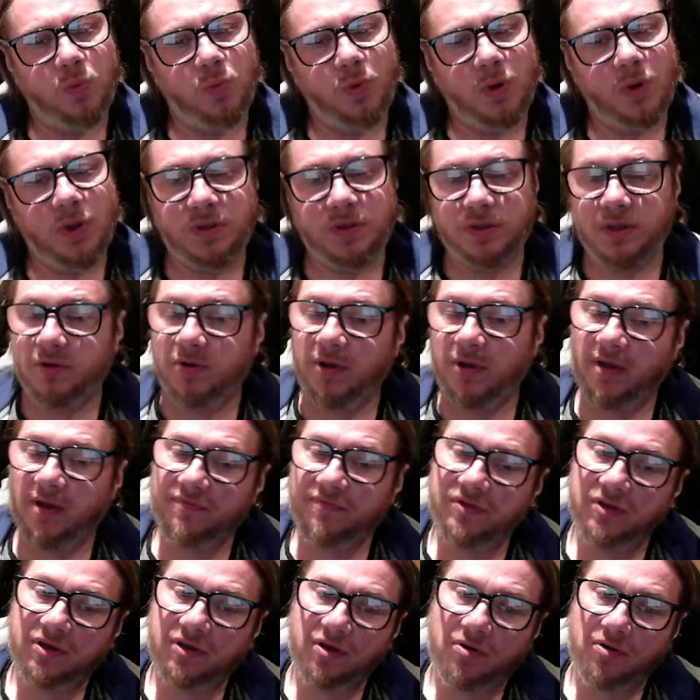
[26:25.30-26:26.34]
And then you have
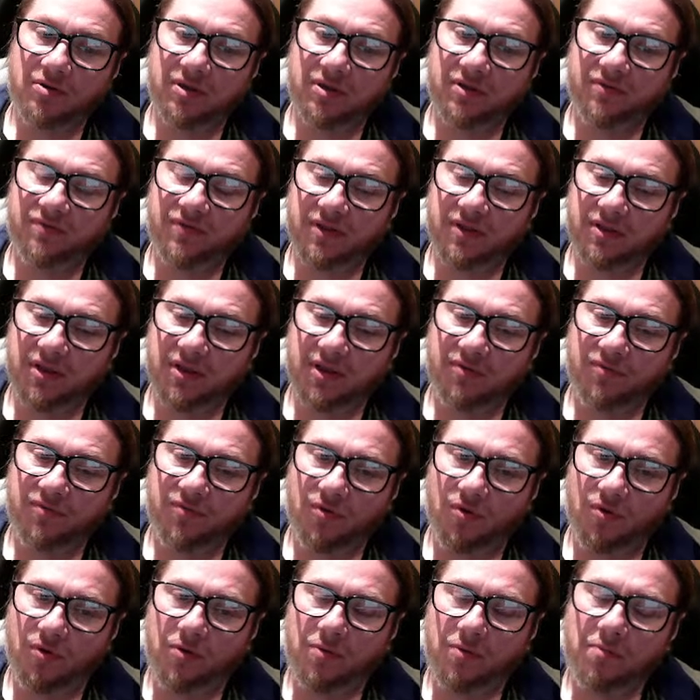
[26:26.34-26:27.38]
to go and defend
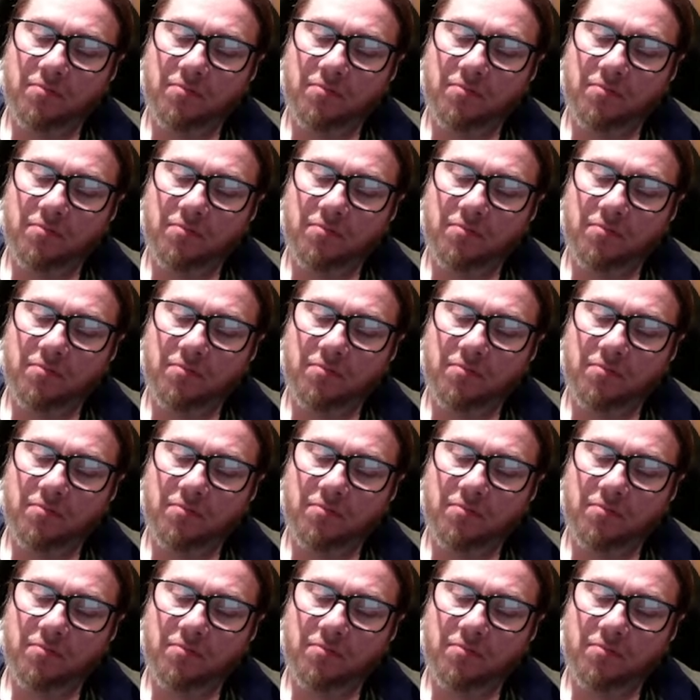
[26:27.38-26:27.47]
A4.